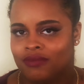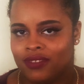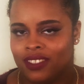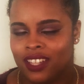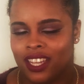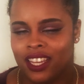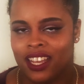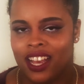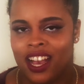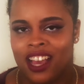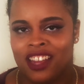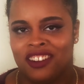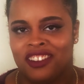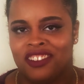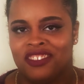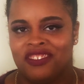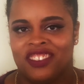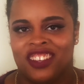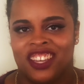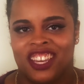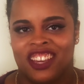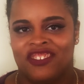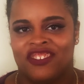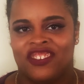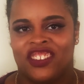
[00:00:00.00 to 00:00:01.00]
Like, I
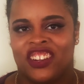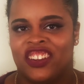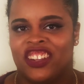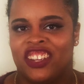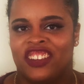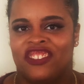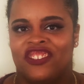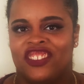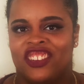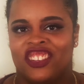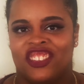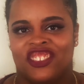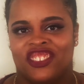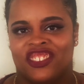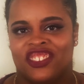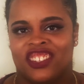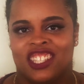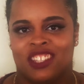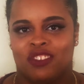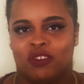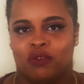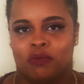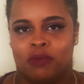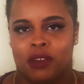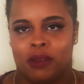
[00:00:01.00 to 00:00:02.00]
don't get very
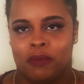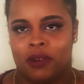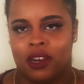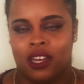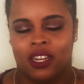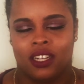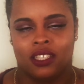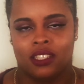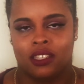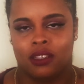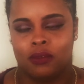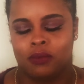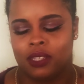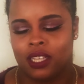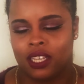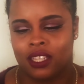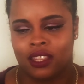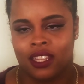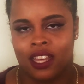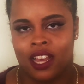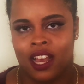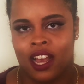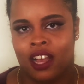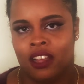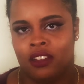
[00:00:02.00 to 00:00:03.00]
adventurous with my body soaps
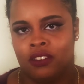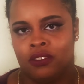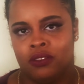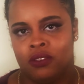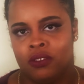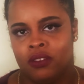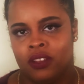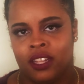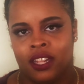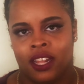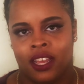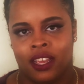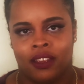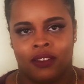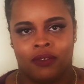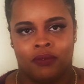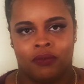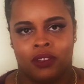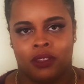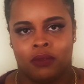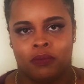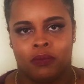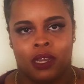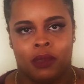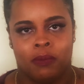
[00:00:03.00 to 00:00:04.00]
like that. I'll do it like
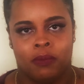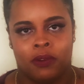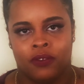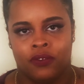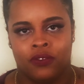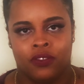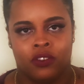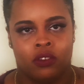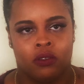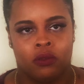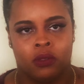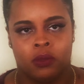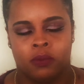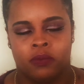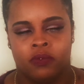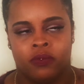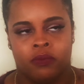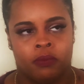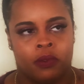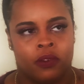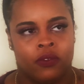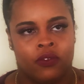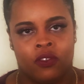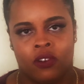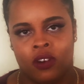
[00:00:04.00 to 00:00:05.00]
with my perfumes
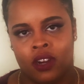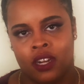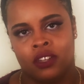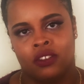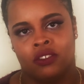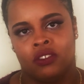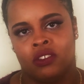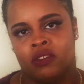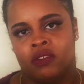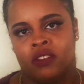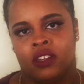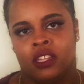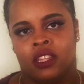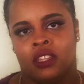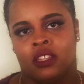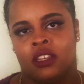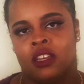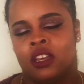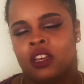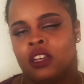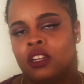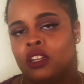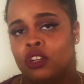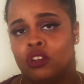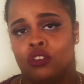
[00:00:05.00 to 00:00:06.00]
before I do it with
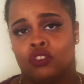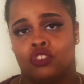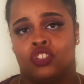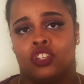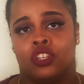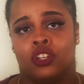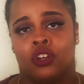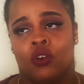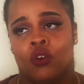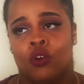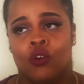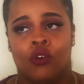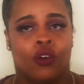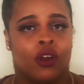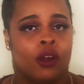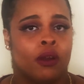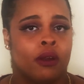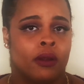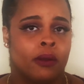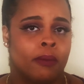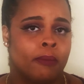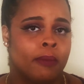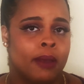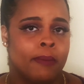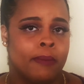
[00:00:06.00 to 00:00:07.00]
lotion
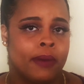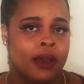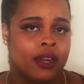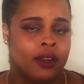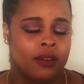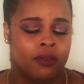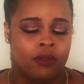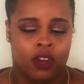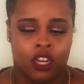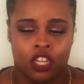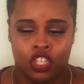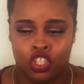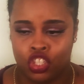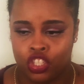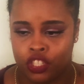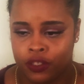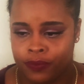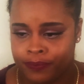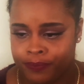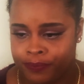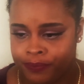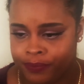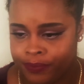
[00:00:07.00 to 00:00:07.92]
or my body wash.